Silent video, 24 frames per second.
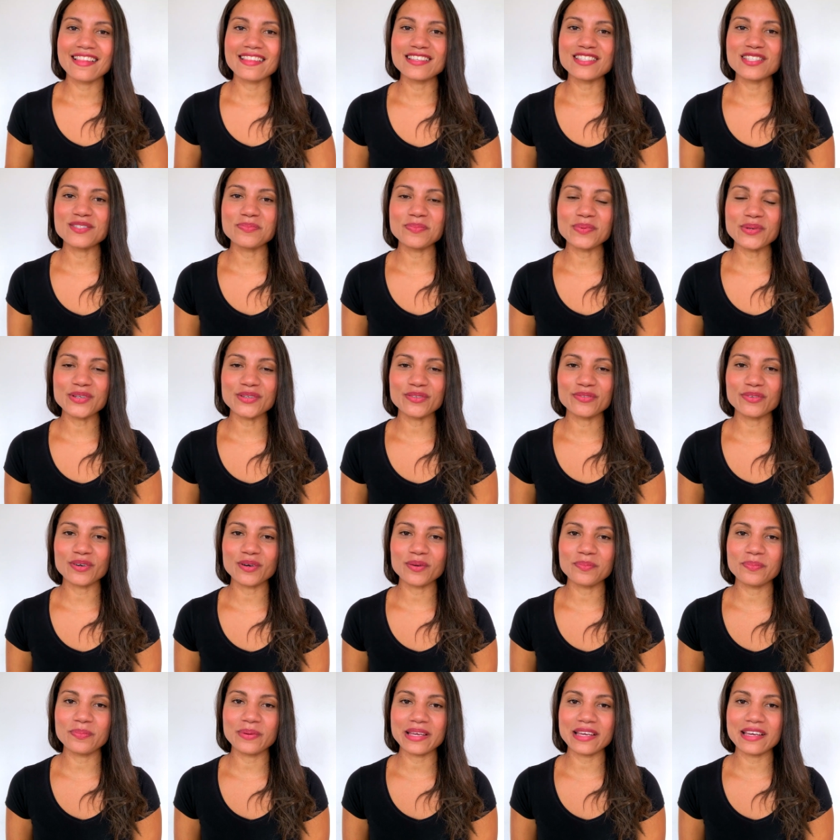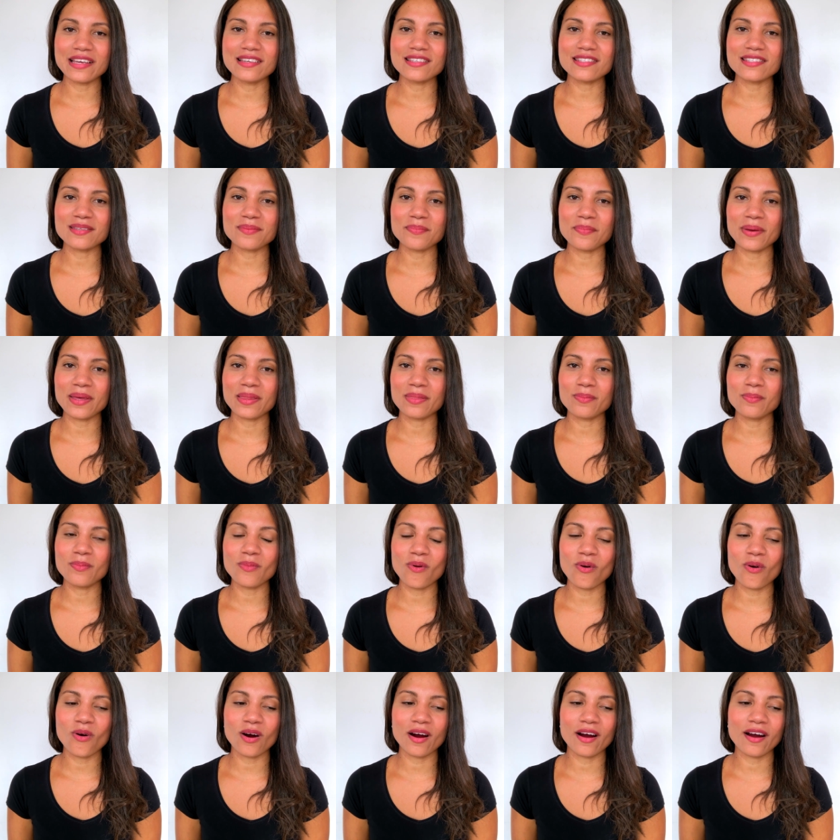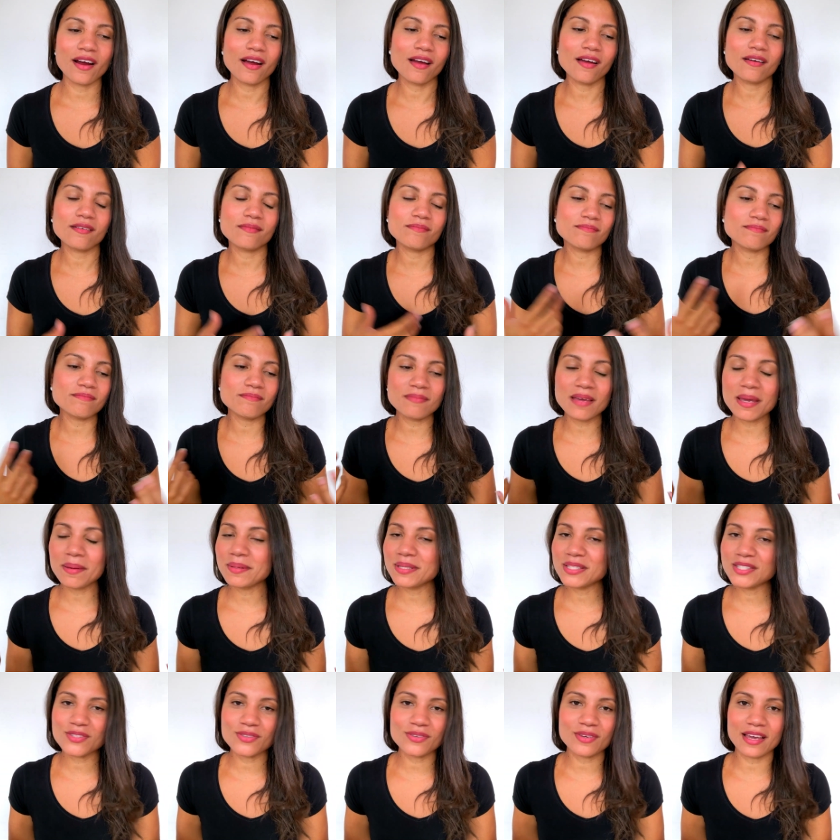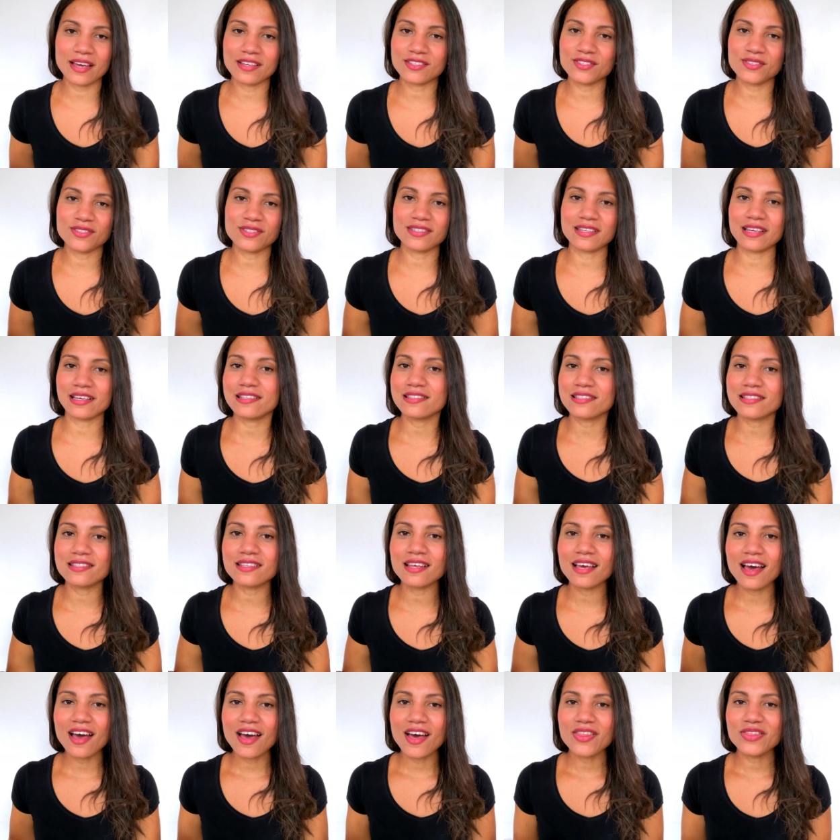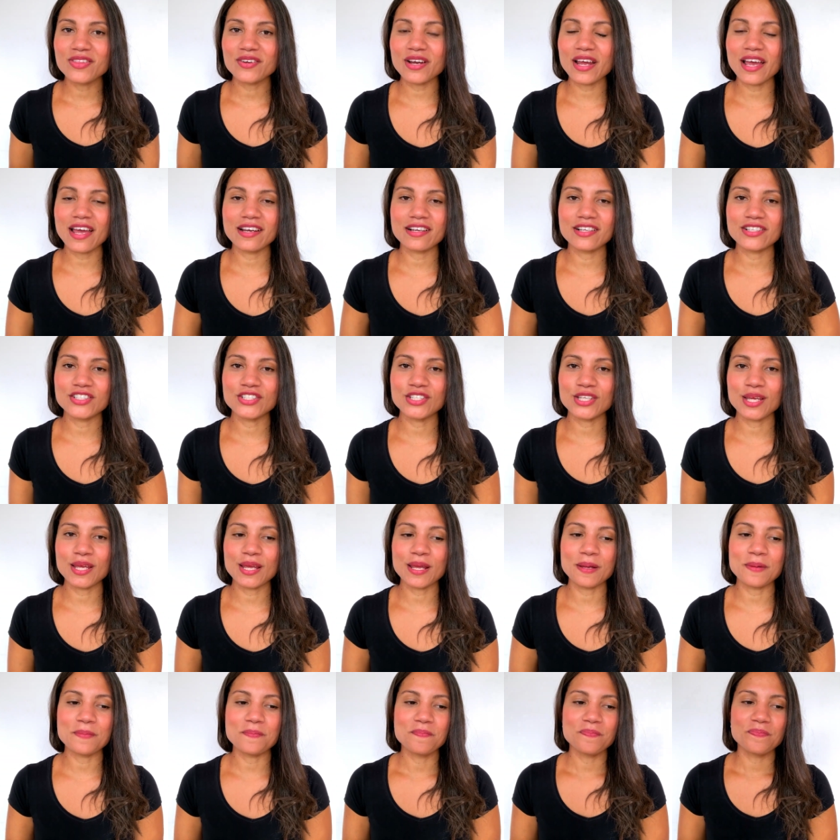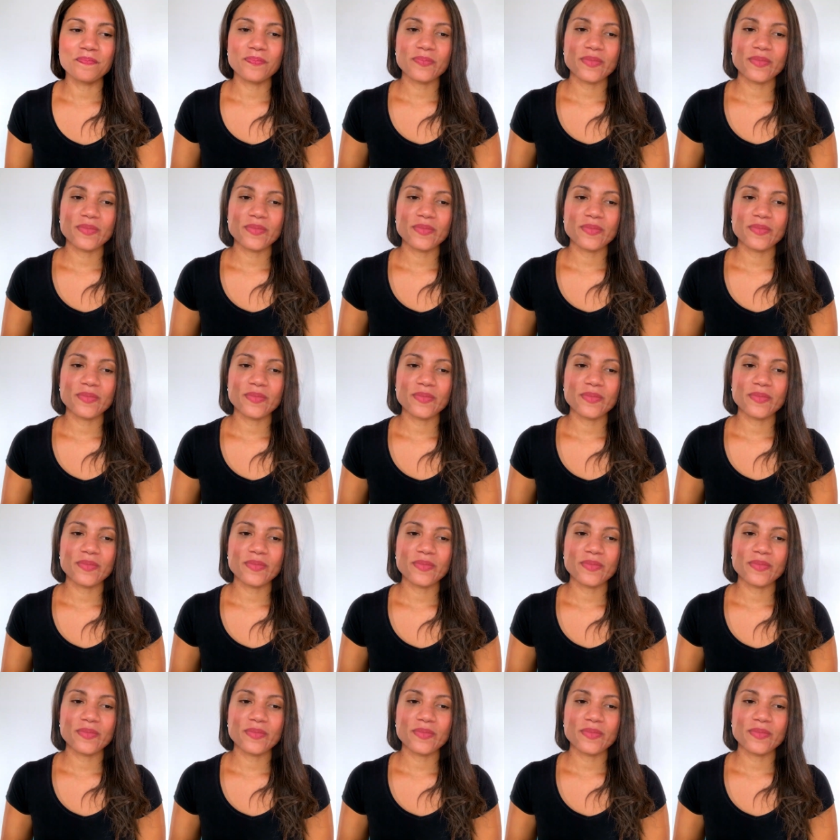these beautiful beings a bit more, maybe to get to sense their energy.